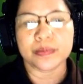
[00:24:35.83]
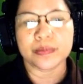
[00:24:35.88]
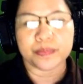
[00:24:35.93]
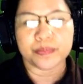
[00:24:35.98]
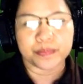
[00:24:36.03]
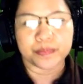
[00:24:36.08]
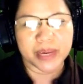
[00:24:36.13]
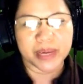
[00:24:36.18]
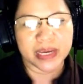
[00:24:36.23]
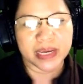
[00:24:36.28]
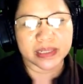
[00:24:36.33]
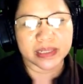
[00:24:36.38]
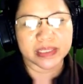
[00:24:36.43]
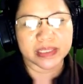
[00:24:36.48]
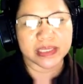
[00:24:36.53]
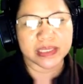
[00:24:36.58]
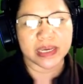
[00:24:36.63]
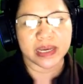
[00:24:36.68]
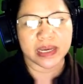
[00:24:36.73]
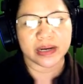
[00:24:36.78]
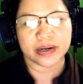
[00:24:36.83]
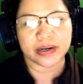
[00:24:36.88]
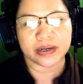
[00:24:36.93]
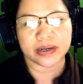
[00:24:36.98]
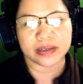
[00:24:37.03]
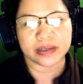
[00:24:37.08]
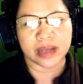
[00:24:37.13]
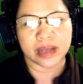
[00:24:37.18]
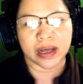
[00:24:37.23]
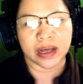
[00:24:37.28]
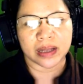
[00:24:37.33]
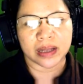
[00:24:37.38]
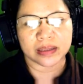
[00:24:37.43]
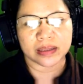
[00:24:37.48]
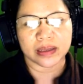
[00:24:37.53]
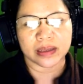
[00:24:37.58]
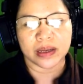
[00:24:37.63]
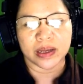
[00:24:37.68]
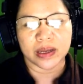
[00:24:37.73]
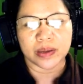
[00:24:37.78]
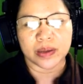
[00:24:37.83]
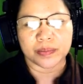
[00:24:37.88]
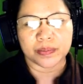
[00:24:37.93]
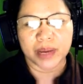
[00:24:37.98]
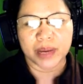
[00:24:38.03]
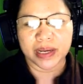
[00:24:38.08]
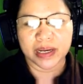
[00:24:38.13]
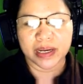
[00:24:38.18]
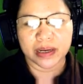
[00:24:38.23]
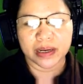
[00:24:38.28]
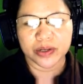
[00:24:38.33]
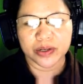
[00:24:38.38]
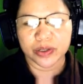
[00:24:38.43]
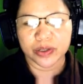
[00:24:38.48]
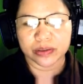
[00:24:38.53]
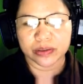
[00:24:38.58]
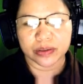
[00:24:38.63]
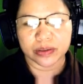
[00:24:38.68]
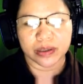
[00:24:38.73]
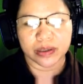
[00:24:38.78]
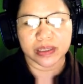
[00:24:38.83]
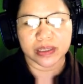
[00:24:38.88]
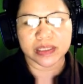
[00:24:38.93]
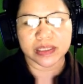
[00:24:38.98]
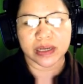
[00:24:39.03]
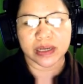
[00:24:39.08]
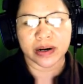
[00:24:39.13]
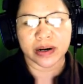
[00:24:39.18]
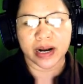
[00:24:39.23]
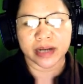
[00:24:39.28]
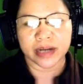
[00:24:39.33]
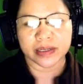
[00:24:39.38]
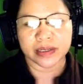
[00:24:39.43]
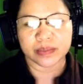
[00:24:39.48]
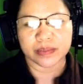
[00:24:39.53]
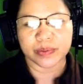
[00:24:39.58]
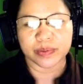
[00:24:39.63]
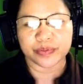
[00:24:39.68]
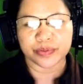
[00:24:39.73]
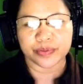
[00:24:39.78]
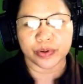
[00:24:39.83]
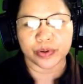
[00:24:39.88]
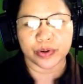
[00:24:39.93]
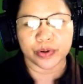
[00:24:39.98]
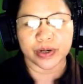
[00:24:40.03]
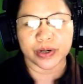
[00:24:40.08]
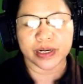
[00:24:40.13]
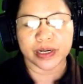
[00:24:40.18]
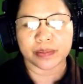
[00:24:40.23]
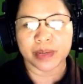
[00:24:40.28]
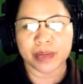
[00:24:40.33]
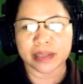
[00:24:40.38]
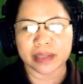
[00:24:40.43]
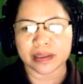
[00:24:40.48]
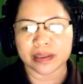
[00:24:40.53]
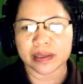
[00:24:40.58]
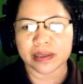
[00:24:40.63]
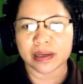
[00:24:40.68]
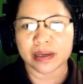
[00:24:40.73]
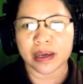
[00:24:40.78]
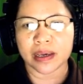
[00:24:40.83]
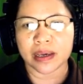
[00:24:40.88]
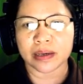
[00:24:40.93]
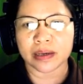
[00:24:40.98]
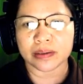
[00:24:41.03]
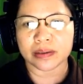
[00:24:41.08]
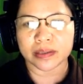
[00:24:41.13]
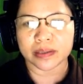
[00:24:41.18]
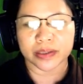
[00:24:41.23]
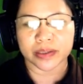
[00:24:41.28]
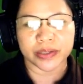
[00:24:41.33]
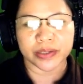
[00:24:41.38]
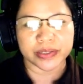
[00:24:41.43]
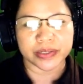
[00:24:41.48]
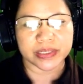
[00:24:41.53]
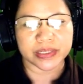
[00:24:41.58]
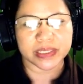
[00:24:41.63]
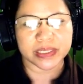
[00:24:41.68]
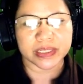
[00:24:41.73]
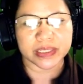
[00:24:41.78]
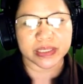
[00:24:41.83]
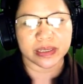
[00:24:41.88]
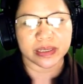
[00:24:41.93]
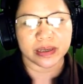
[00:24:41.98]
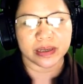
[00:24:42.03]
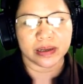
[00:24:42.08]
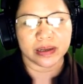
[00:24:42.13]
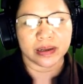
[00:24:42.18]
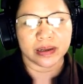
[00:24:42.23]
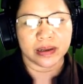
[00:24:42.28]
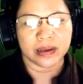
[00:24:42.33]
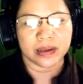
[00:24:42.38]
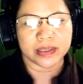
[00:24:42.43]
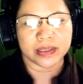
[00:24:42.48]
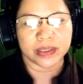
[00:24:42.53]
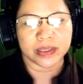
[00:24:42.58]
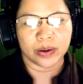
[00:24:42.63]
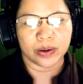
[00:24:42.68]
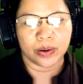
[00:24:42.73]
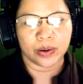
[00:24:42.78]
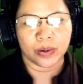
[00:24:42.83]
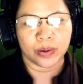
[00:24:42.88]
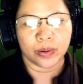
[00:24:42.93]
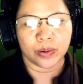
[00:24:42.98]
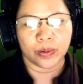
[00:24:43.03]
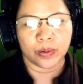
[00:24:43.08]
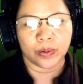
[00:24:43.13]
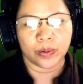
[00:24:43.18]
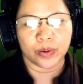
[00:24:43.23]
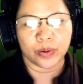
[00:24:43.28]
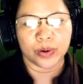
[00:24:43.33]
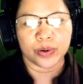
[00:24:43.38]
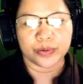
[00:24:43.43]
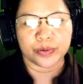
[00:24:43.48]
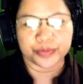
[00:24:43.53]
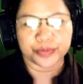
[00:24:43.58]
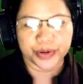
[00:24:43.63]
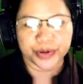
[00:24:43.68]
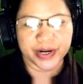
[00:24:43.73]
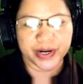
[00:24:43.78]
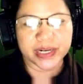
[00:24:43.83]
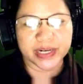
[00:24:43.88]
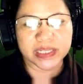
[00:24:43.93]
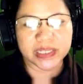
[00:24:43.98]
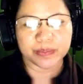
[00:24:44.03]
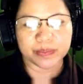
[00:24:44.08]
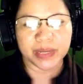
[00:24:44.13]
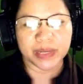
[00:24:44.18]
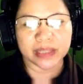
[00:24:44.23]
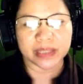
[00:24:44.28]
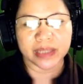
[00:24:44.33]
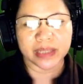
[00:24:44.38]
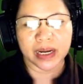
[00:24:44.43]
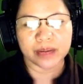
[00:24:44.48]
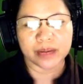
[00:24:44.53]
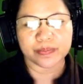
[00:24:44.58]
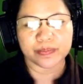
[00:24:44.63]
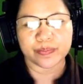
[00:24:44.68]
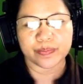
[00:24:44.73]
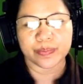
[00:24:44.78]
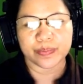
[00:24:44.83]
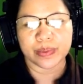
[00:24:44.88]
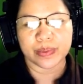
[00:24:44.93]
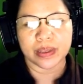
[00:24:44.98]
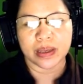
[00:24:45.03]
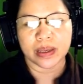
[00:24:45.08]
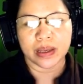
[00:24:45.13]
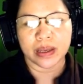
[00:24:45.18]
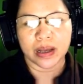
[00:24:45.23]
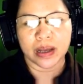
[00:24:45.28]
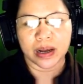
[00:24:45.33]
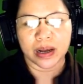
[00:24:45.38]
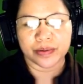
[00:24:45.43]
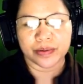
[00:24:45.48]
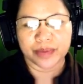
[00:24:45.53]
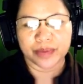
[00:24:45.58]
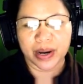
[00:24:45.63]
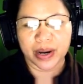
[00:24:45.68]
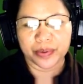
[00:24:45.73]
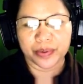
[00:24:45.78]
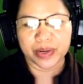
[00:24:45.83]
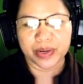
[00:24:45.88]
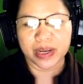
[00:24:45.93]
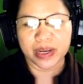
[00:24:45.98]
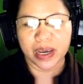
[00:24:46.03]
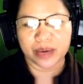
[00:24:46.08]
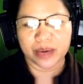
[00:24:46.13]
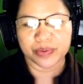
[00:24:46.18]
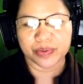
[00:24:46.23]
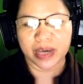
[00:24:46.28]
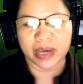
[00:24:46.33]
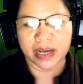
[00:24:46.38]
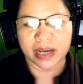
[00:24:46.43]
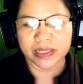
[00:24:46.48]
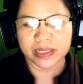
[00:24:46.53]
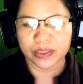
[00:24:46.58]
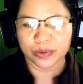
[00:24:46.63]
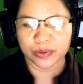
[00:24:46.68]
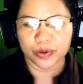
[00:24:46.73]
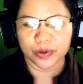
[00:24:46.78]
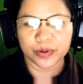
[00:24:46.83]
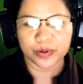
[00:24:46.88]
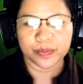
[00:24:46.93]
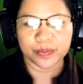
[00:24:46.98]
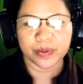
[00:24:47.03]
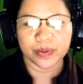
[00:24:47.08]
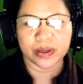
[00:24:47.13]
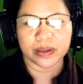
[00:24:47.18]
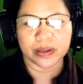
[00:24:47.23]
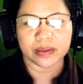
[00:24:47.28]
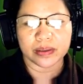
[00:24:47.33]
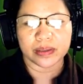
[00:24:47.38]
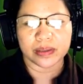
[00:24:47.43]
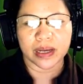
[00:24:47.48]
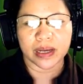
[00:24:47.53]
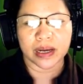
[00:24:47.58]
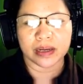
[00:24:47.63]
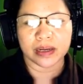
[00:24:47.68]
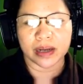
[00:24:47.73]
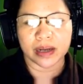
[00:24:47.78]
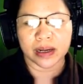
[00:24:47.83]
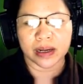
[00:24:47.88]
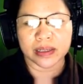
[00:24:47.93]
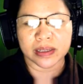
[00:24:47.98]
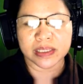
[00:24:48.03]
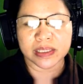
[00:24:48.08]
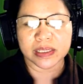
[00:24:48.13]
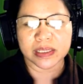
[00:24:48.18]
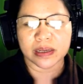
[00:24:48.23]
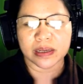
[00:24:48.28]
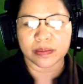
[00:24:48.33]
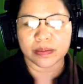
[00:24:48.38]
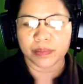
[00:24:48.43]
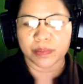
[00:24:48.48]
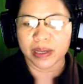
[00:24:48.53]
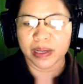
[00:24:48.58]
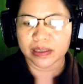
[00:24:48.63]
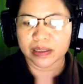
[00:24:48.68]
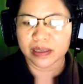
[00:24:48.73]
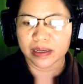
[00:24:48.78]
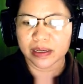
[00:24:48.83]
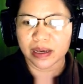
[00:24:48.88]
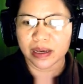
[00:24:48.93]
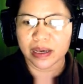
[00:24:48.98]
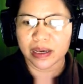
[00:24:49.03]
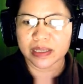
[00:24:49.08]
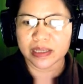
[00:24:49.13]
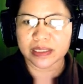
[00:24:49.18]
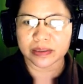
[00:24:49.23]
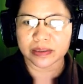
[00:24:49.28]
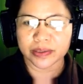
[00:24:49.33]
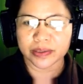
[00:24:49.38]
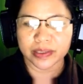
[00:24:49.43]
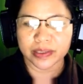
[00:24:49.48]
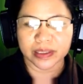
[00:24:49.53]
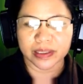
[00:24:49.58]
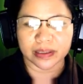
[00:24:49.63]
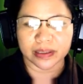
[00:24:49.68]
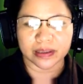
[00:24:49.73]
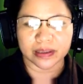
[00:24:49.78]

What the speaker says: means here that many neutrons are added before the beta decay occurs. So first build up a very heavy isotope, then as beta decays occur.